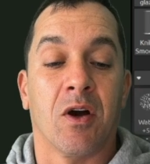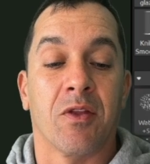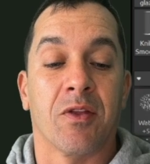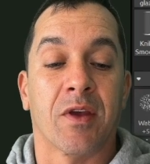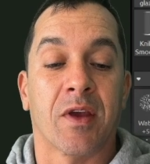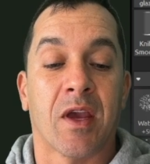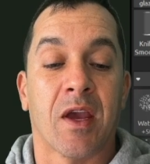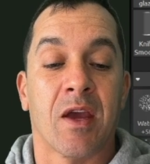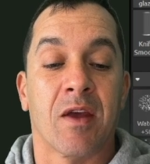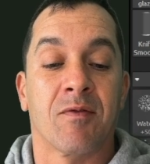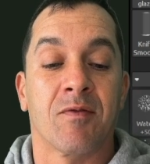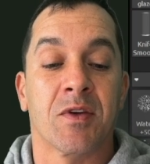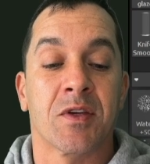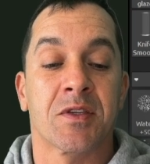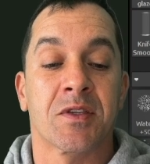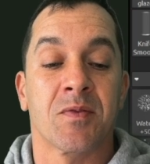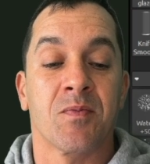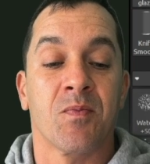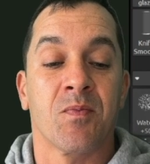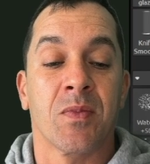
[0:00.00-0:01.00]
on the
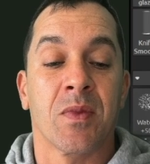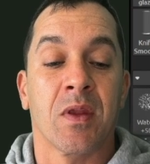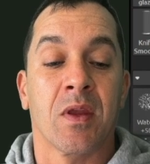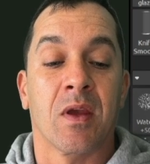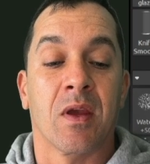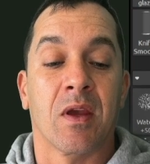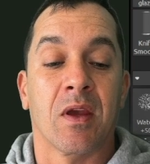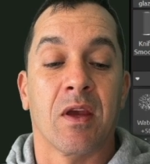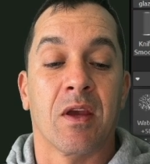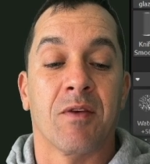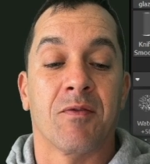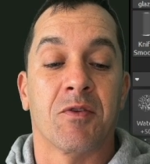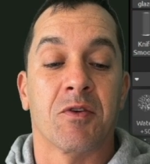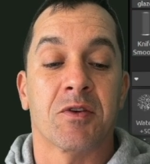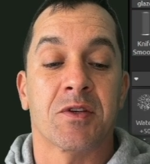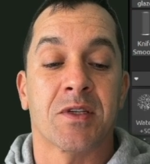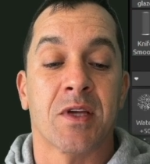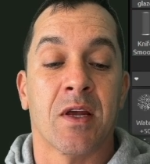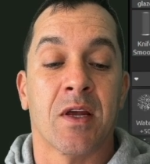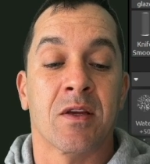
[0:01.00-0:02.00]
canvas if
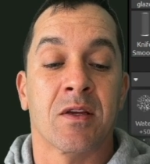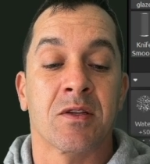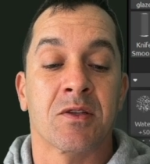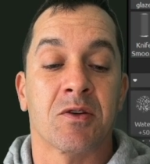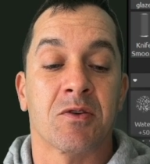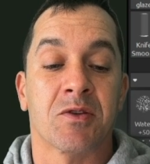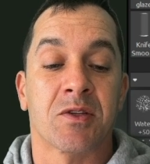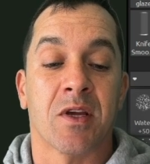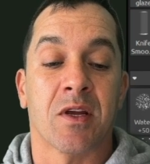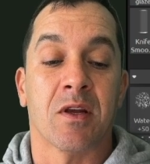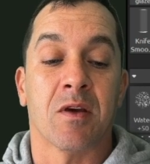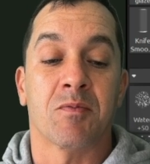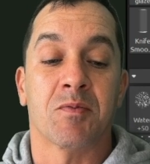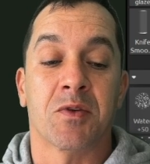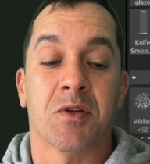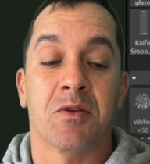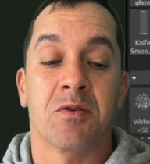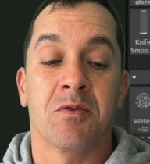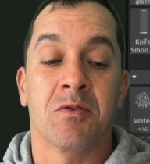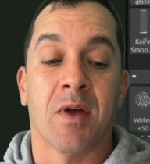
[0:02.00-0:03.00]
your settings are set
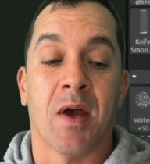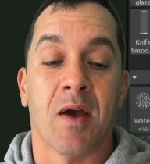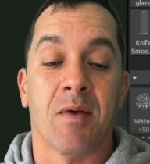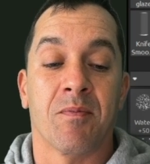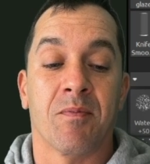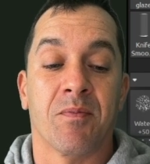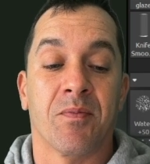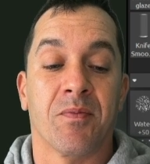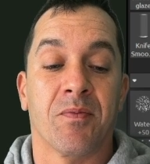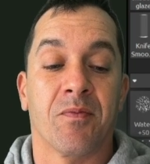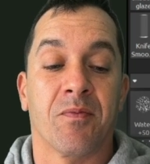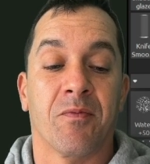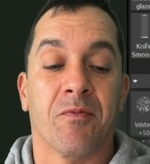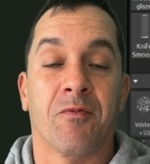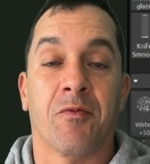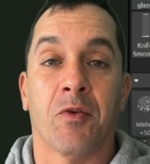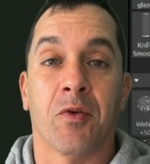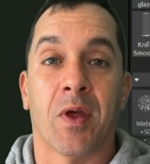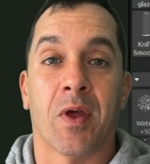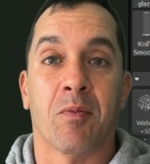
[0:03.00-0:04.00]
up to do that
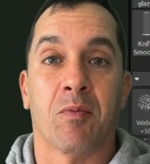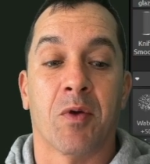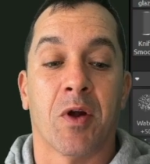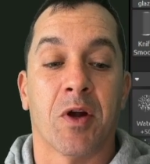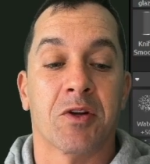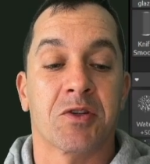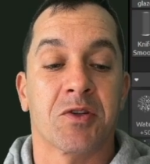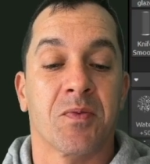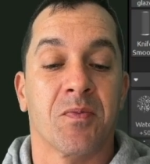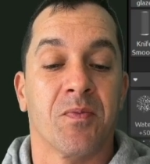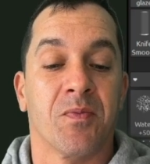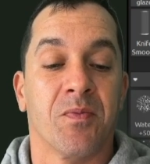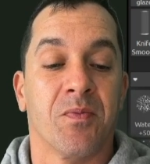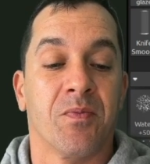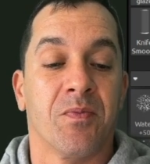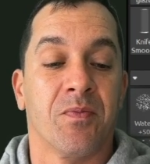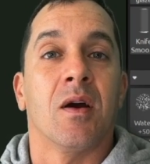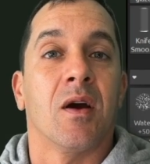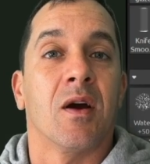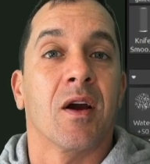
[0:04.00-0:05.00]
for that brush.
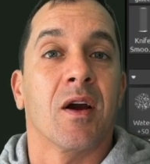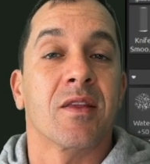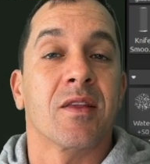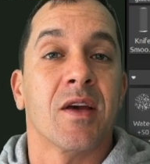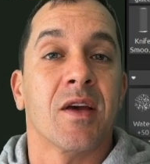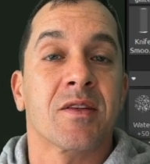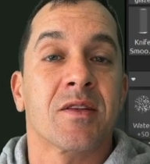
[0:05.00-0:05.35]
All right,